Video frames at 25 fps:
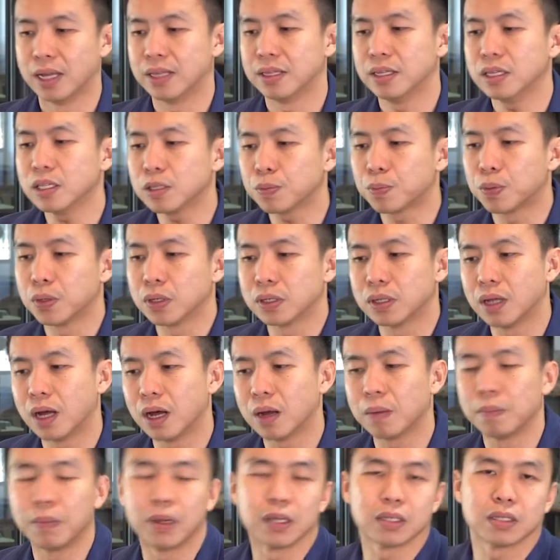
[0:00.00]
And this
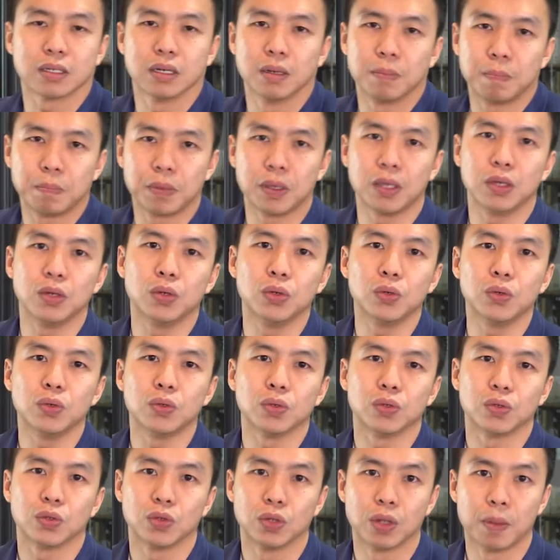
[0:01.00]
product must appeal
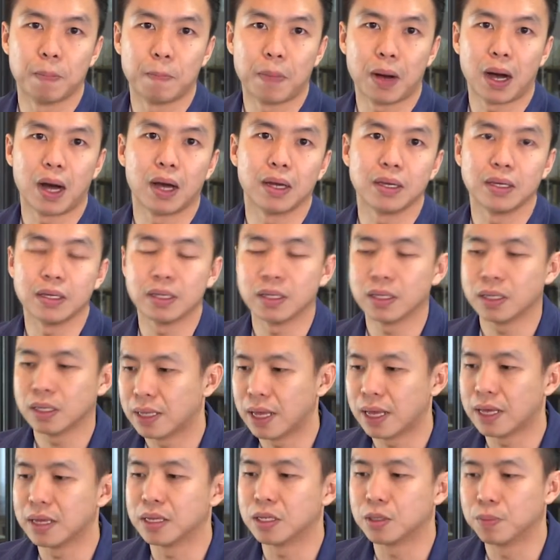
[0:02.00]
to the buyer
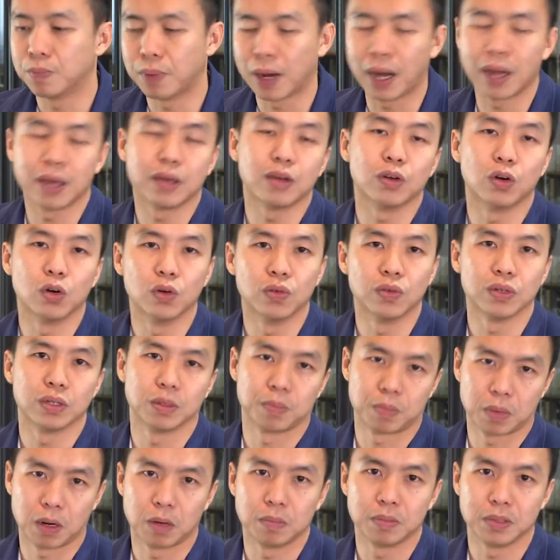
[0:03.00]
that is buying over
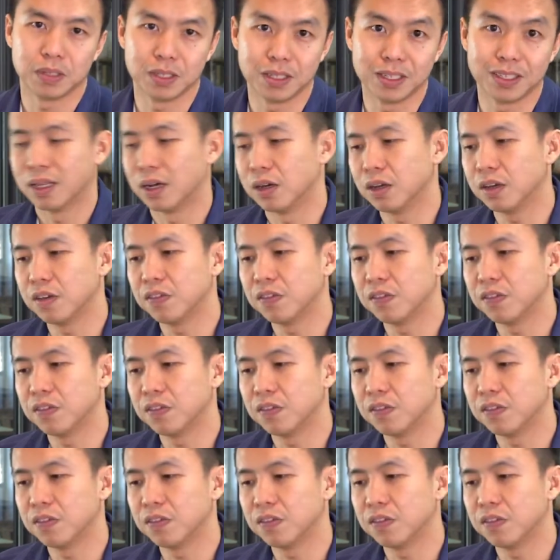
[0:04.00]
the property. Now